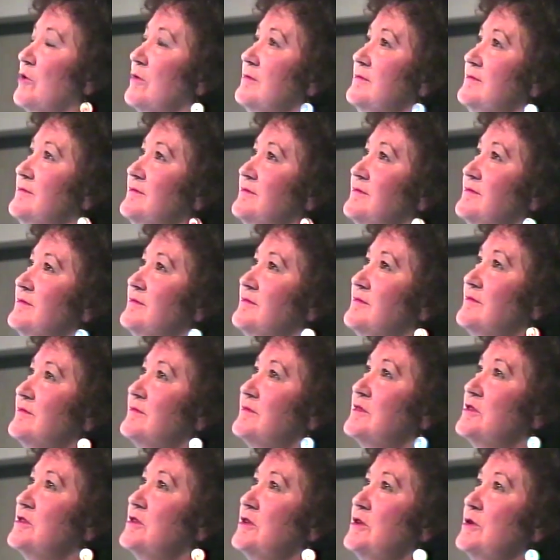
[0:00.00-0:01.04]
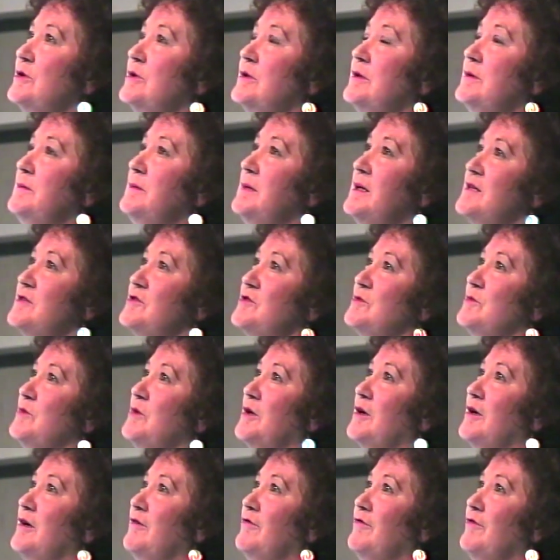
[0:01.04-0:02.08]
you. So you can imagine
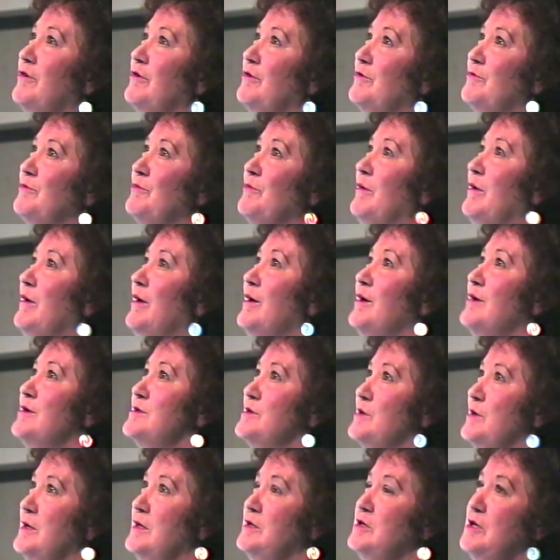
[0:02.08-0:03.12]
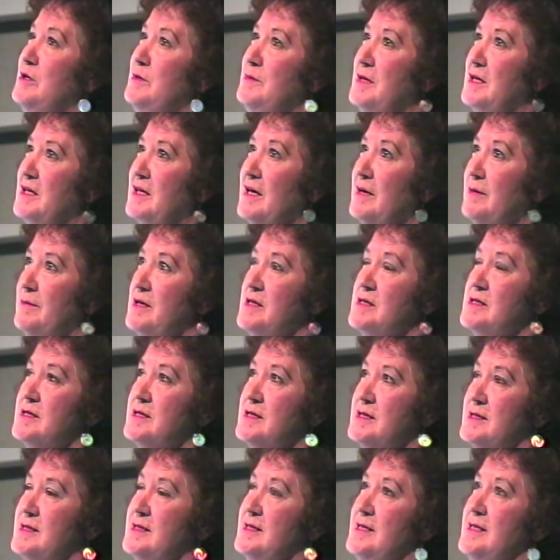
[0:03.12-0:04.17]
what I felt. So he told me to come in,
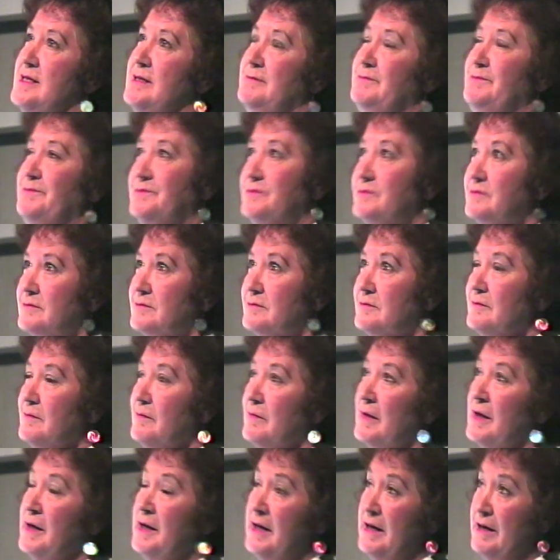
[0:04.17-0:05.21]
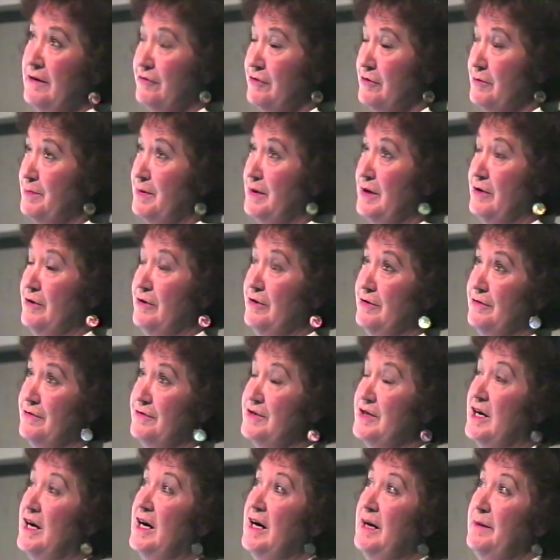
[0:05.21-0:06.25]
sit down, and after a period
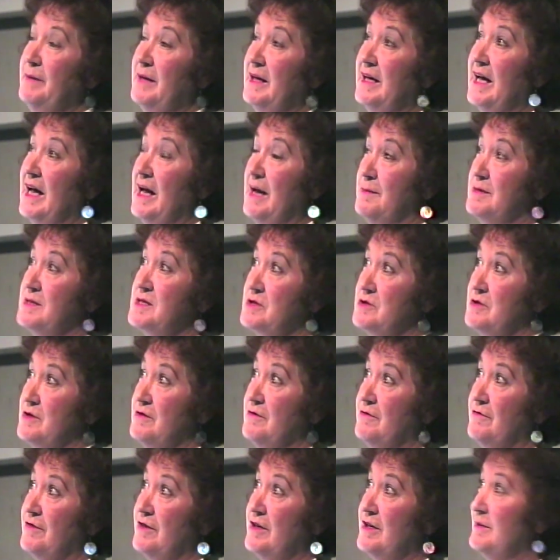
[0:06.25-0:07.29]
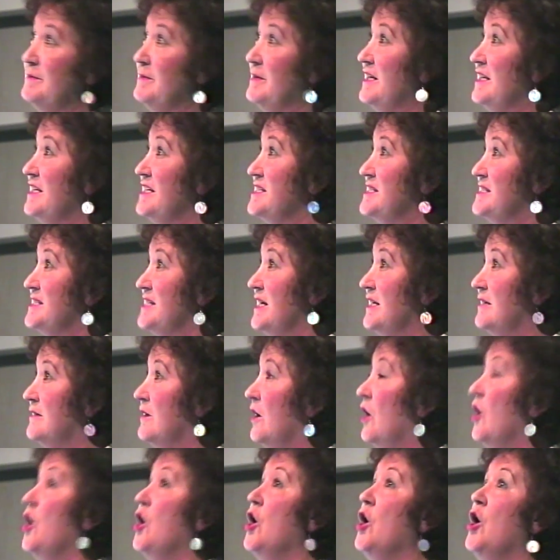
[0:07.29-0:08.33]
of time he came and stood in front of me and he said,